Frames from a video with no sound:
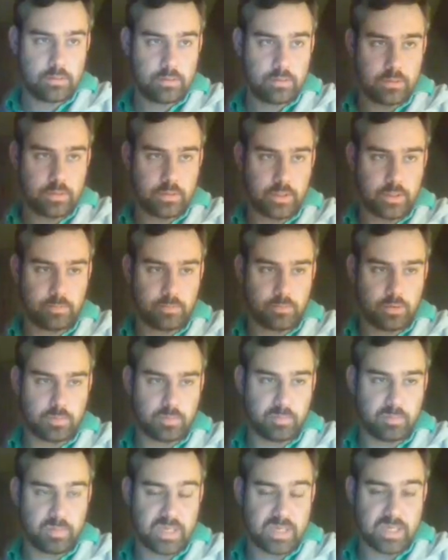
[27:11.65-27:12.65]
Lightning Bolt
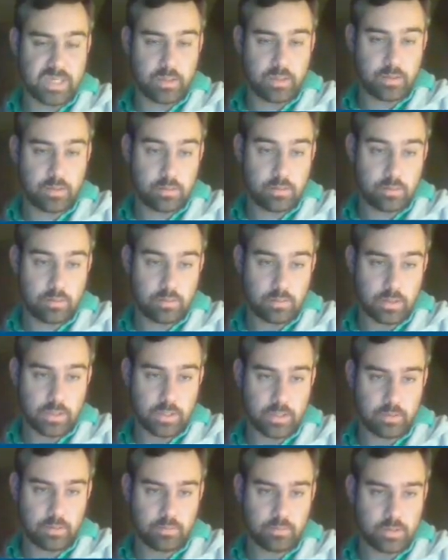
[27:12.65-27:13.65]
me.
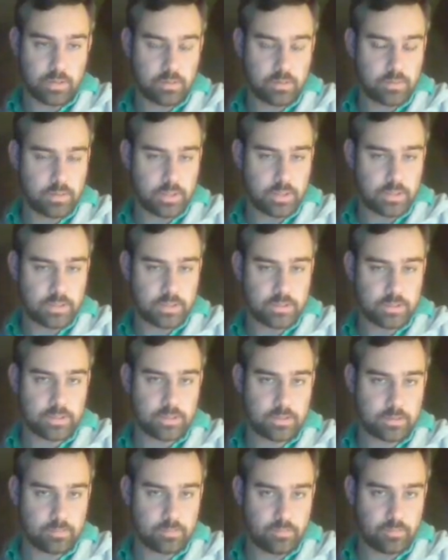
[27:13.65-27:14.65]
Okay, well, that's
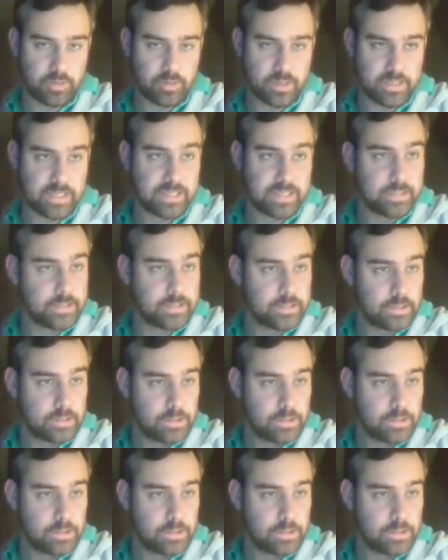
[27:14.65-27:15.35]
pretty telling.